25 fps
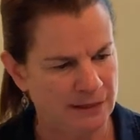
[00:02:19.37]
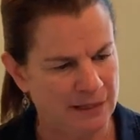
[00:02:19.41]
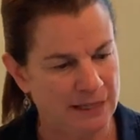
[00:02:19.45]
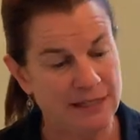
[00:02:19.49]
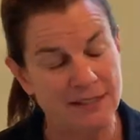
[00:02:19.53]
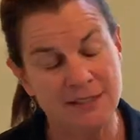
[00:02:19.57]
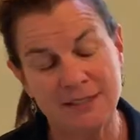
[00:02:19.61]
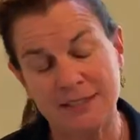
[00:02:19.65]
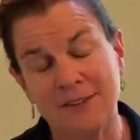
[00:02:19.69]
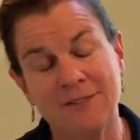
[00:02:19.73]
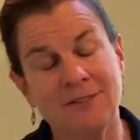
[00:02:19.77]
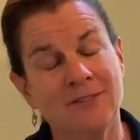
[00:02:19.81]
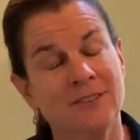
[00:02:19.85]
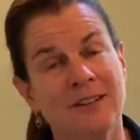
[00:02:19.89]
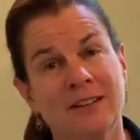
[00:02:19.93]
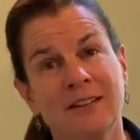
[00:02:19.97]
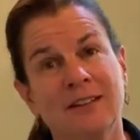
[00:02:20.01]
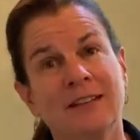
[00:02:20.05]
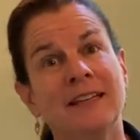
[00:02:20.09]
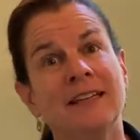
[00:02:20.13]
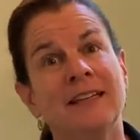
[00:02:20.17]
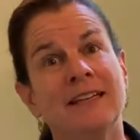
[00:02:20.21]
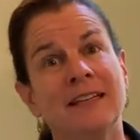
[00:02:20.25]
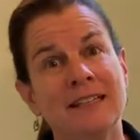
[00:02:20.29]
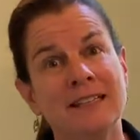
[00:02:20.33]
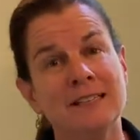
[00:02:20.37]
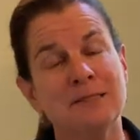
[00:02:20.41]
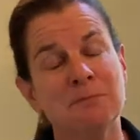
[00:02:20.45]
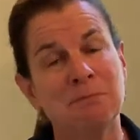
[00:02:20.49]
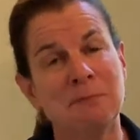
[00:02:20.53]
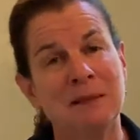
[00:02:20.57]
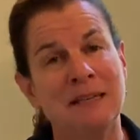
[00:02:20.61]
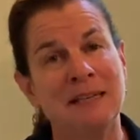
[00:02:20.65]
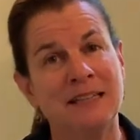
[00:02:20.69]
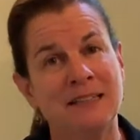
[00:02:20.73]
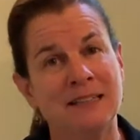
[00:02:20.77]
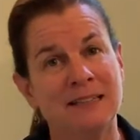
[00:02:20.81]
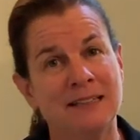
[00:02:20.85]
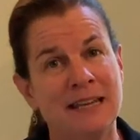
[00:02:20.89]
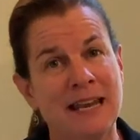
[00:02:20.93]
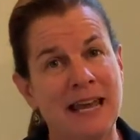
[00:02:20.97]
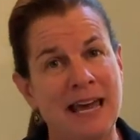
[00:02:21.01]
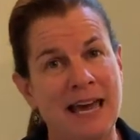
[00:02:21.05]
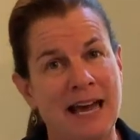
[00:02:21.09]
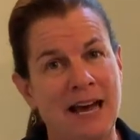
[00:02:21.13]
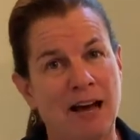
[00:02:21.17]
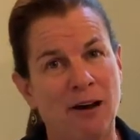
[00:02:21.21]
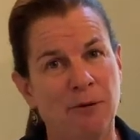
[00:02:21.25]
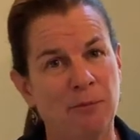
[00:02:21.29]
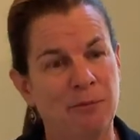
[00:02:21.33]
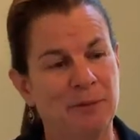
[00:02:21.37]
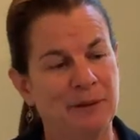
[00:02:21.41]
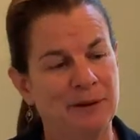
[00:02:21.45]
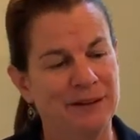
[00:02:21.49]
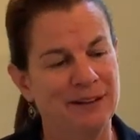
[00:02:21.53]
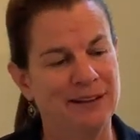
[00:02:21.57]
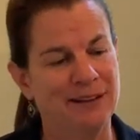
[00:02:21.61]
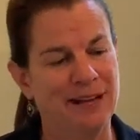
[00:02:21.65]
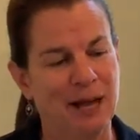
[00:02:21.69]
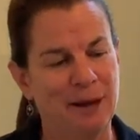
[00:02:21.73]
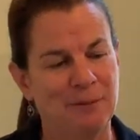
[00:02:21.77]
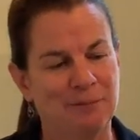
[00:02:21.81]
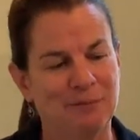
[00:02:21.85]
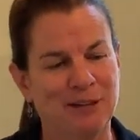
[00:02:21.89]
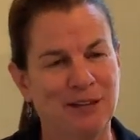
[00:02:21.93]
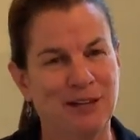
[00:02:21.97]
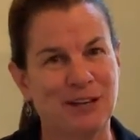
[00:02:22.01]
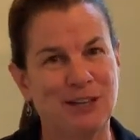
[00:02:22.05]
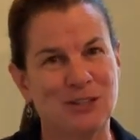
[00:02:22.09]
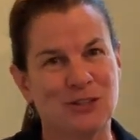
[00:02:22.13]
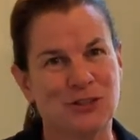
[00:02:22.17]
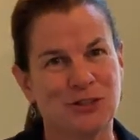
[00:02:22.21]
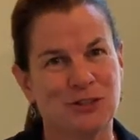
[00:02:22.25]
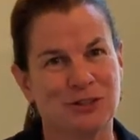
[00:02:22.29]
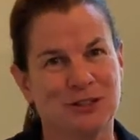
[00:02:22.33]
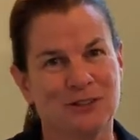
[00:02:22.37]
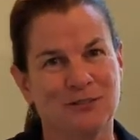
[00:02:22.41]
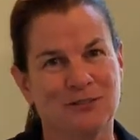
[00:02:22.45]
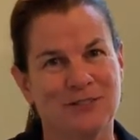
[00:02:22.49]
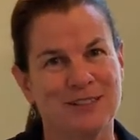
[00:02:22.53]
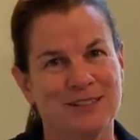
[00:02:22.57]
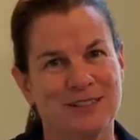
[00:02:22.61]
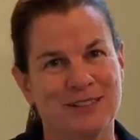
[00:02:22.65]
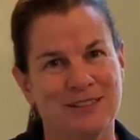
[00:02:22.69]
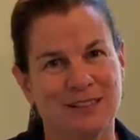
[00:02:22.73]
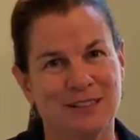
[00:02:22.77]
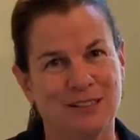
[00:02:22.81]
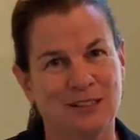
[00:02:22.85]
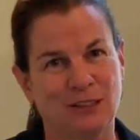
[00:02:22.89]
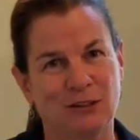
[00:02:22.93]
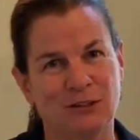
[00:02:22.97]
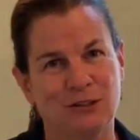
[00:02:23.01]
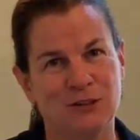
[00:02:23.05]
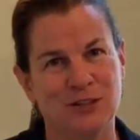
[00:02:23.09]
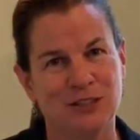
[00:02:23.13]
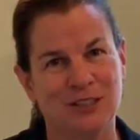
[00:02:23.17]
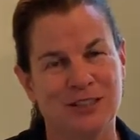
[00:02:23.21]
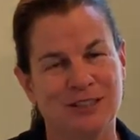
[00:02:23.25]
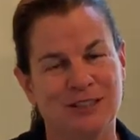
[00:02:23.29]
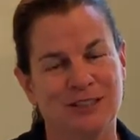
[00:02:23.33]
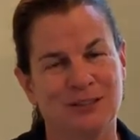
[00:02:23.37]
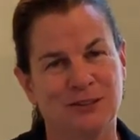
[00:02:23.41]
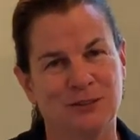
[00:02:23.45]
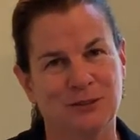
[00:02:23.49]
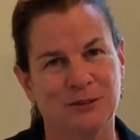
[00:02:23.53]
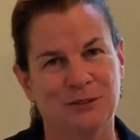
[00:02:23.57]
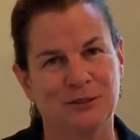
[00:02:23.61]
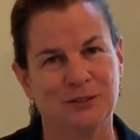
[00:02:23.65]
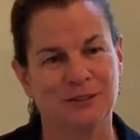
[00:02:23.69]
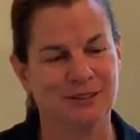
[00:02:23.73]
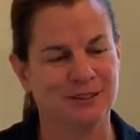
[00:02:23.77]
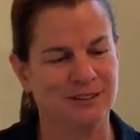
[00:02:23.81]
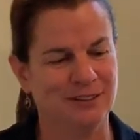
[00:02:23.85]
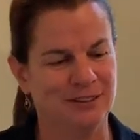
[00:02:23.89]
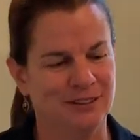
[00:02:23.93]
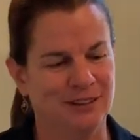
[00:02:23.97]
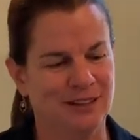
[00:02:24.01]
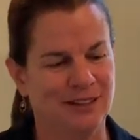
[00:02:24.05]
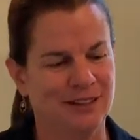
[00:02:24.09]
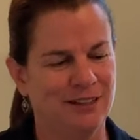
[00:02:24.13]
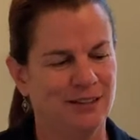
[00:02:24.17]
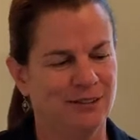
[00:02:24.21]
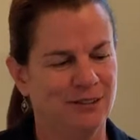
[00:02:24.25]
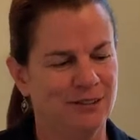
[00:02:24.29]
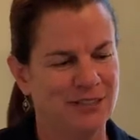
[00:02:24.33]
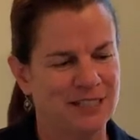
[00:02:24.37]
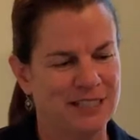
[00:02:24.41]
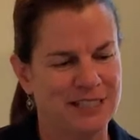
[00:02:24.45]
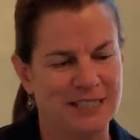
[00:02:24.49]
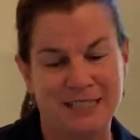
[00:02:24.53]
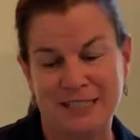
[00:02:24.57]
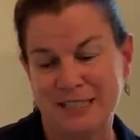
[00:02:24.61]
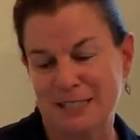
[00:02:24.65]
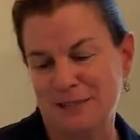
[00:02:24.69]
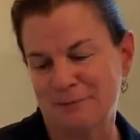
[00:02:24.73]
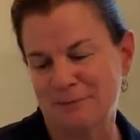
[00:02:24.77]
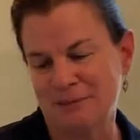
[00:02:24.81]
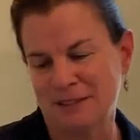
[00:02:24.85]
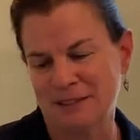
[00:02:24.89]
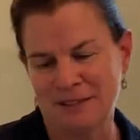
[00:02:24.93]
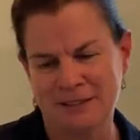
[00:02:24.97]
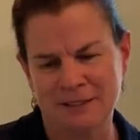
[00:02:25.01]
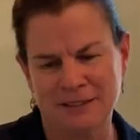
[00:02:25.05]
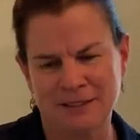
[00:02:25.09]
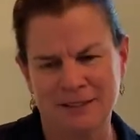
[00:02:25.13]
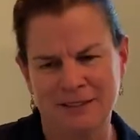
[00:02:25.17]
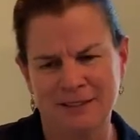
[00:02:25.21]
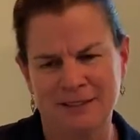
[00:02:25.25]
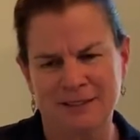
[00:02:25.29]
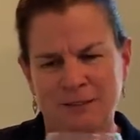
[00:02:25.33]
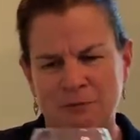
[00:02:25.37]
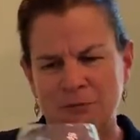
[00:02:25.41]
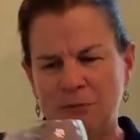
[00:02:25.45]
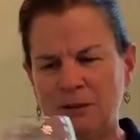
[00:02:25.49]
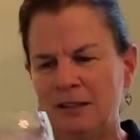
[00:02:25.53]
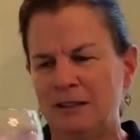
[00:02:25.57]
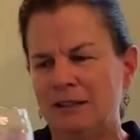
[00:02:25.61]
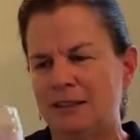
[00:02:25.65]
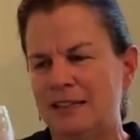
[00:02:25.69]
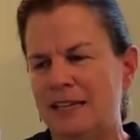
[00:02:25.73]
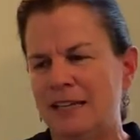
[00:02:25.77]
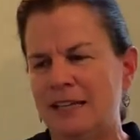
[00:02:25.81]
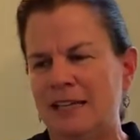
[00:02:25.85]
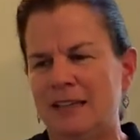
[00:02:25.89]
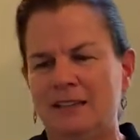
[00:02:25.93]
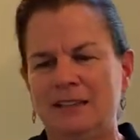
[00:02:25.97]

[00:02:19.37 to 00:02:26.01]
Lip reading: It definitely is pink now, but I'm not sure if it's the dilution or the color change. Well, yeah,